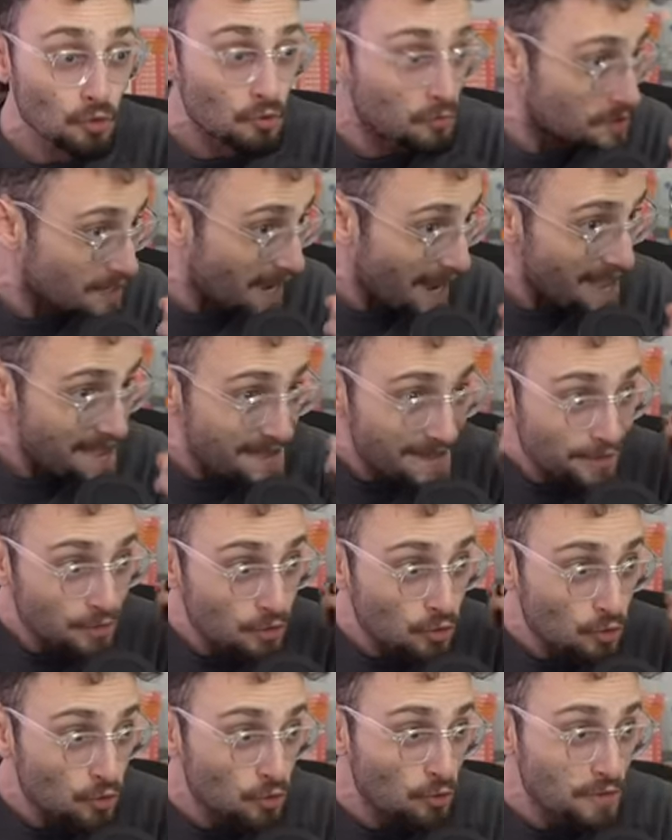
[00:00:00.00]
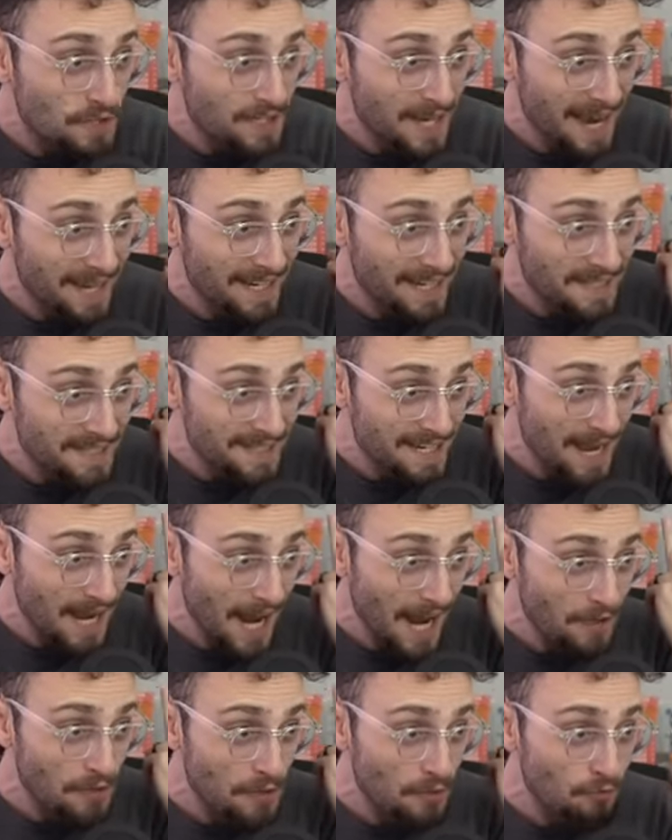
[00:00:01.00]
seconds, and
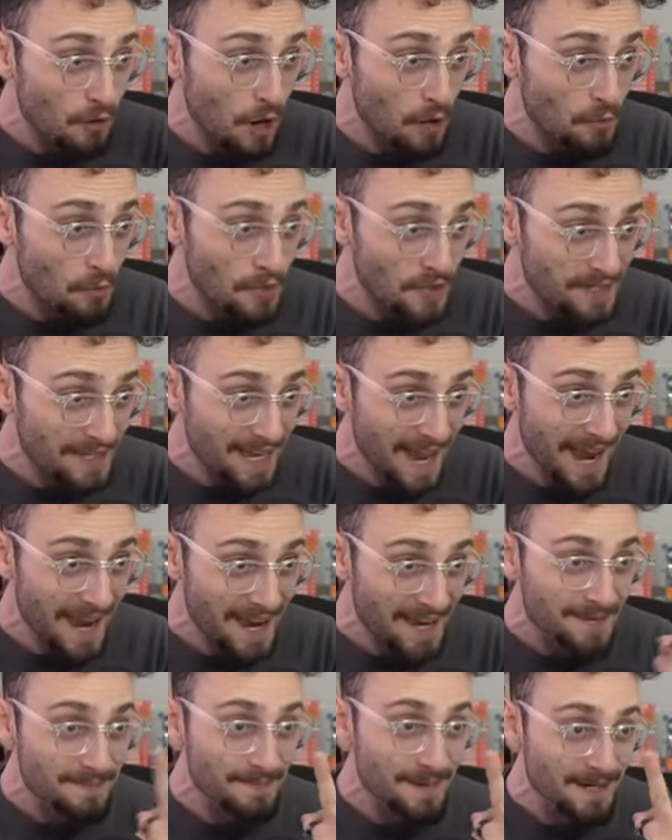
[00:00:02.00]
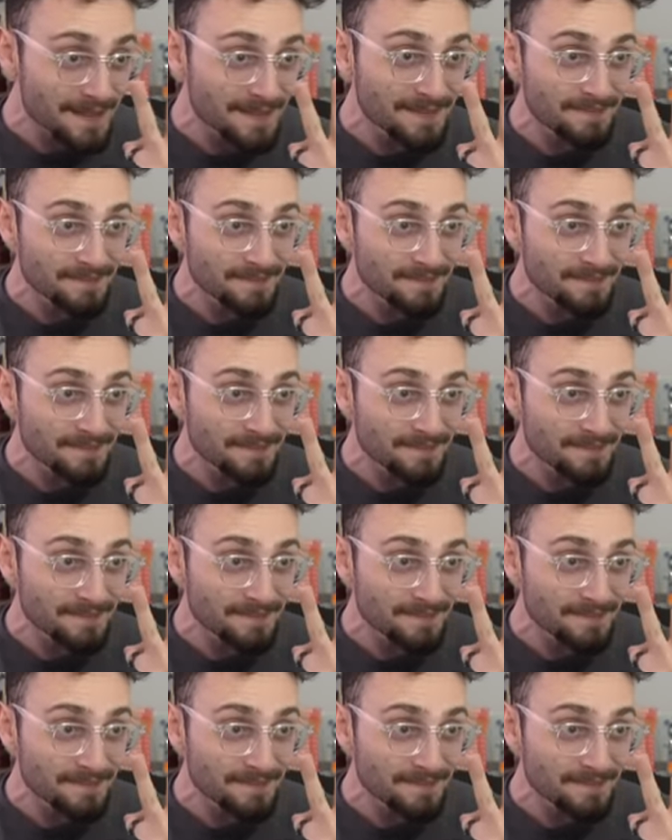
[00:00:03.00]
I throw the game!